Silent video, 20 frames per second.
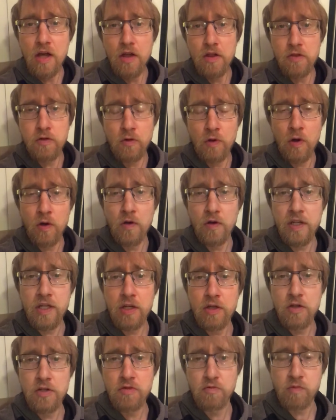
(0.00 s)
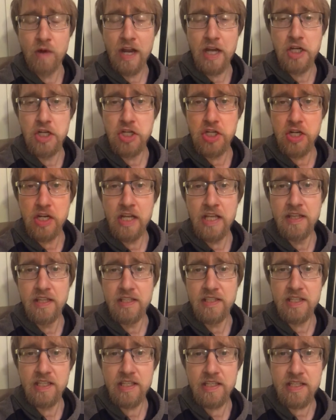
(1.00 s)
throw a huge wrench in the
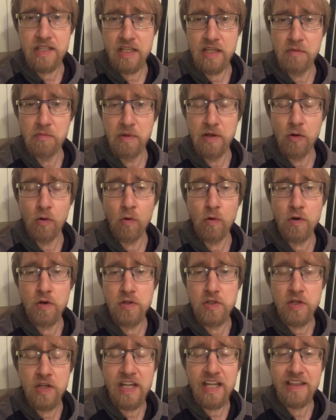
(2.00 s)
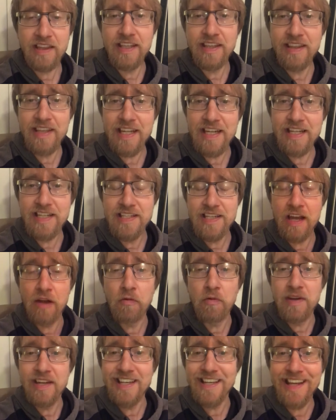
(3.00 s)
system in order to get the things
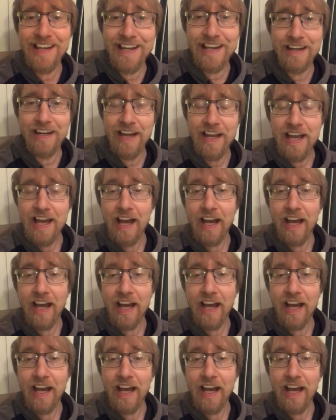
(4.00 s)
that we need.